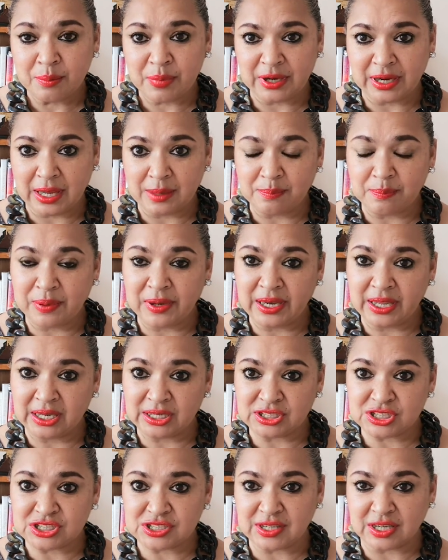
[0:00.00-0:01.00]
but I
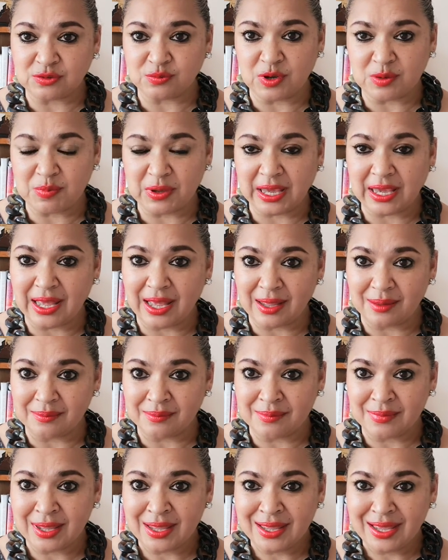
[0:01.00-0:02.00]
pledge that we
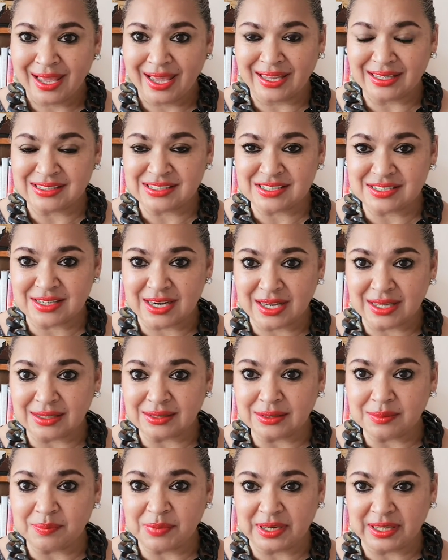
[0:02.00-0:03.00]
become a
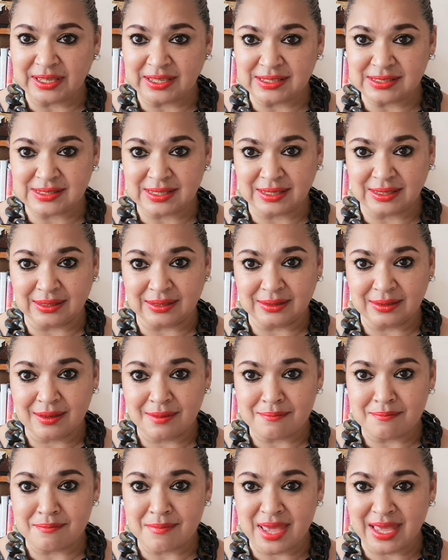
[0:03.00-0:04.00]
trailblazing
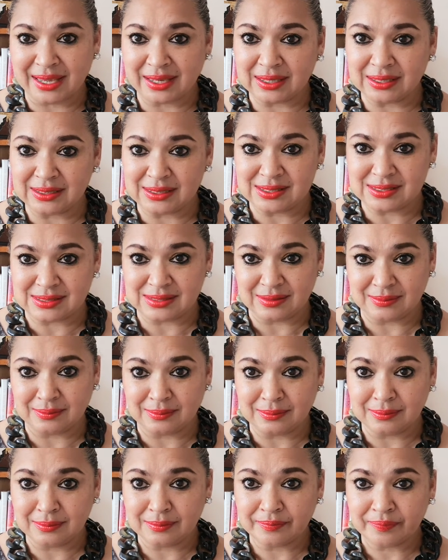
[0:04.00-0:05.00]

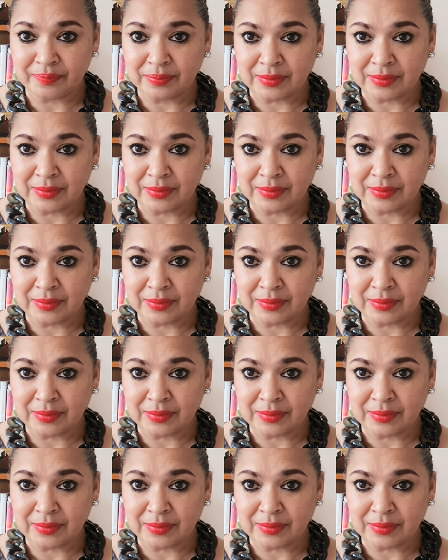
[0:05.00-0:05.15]
mechanism,